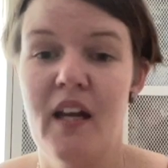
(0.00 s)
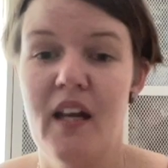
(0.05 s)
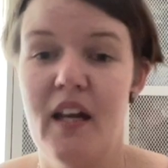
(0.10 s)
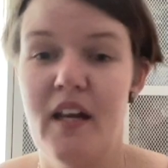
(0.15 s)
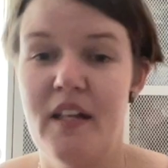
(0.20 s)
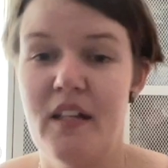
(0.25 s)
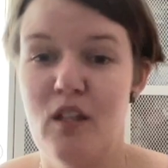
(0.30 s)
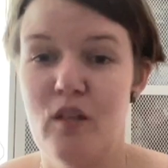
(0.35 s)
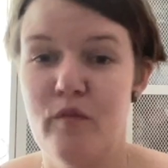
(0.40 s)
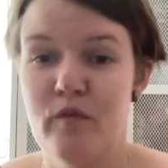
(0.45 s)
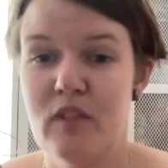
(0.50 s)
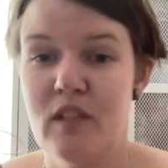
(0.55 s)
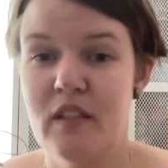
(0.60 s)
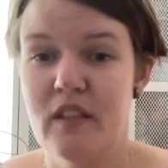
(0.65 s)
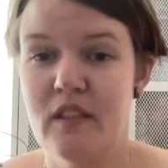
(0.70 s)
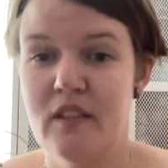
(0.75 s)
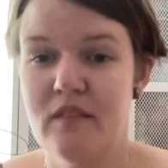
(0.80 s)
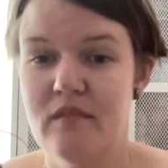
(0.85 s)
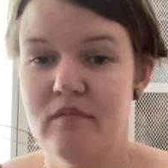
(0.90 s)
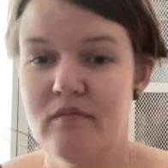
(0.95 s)
And
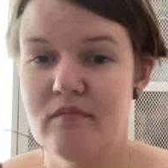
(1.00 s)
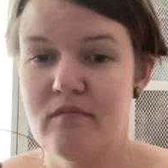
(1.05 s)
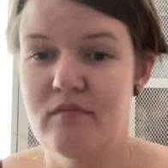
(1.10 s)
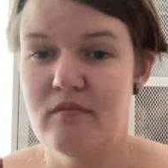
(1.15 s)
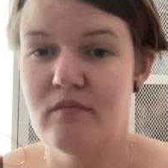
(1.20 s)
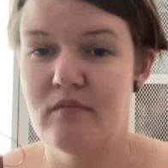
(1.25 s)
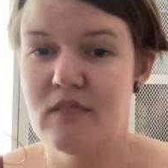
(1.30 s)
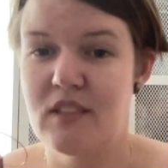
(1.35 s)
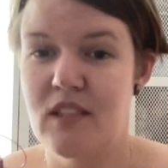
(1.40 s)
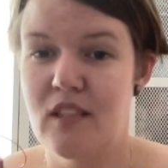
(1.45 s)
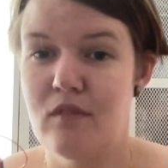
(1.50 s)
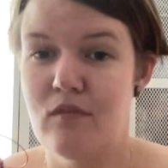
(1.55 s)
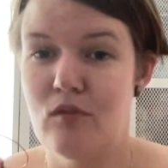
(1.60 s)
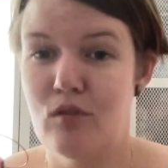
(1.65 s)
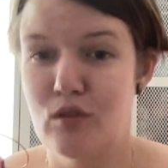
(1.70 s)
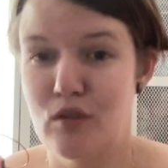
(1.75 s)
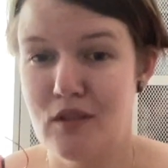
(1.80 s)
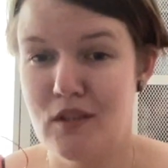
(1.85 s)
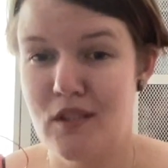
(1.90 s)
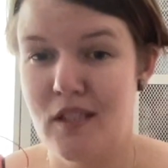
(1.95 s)
hopefully they
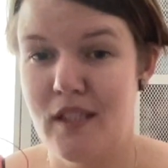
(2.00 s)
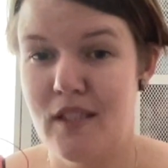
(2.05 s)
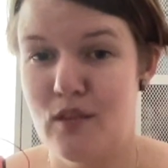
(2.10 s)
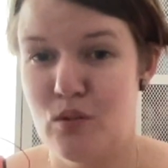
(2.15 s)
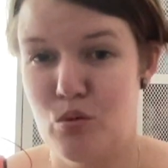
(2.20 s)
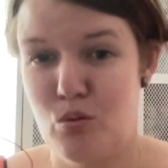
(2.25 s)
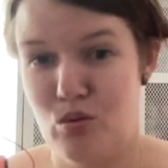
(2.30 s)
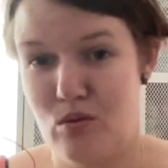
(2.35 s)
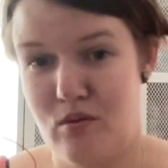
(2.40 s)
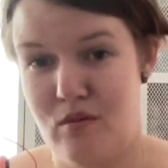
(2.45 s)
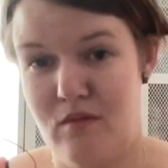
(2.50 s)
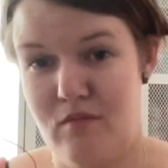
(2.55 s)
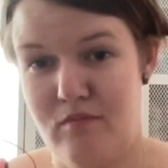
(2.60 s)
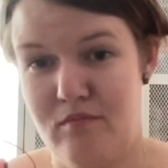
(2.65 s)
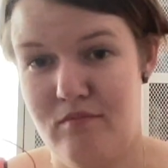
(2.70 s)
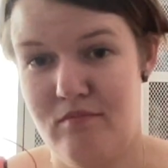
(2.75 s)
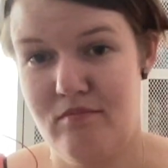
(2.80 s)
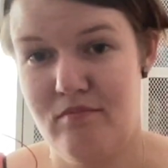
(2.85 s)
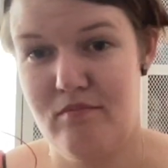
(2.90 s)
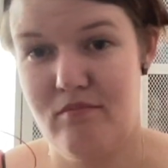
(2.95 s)
won't take too long.
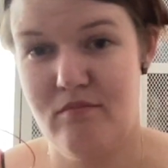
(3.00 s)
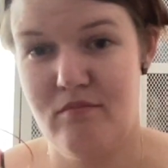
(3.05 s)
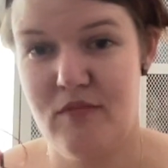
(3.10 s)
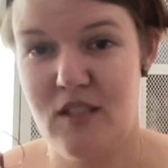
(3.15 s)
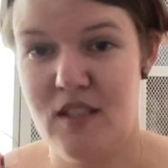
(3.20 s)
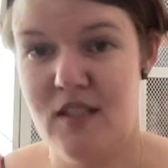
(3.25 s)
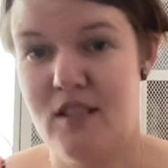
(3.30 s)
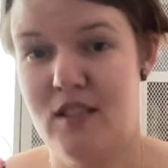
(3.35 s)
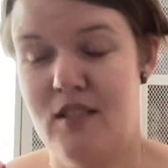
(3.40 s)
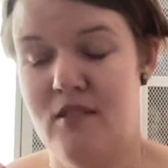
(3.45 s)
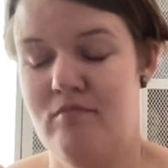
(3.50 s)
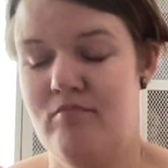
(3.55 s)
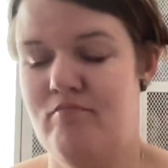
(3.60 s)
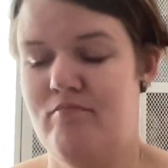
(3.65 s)
Let's see.